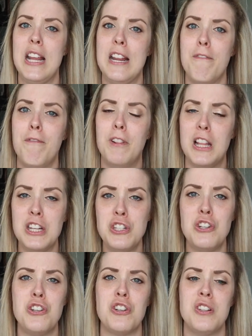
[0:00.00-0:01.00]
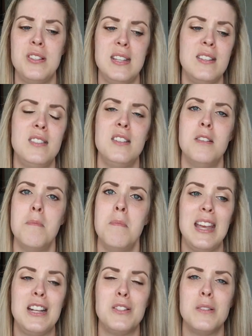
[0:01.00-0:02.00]
It flushes your system.
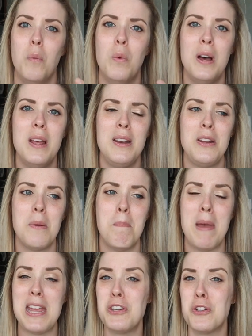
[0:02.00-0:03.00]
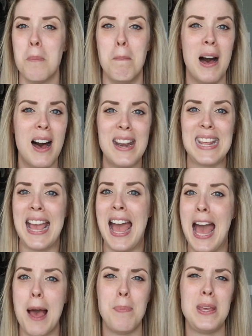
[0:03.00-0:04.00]
It's what makes your body
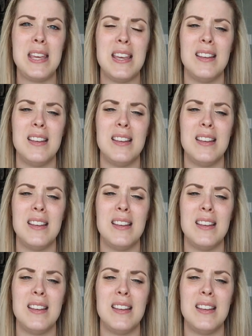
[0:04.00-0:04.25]
happy.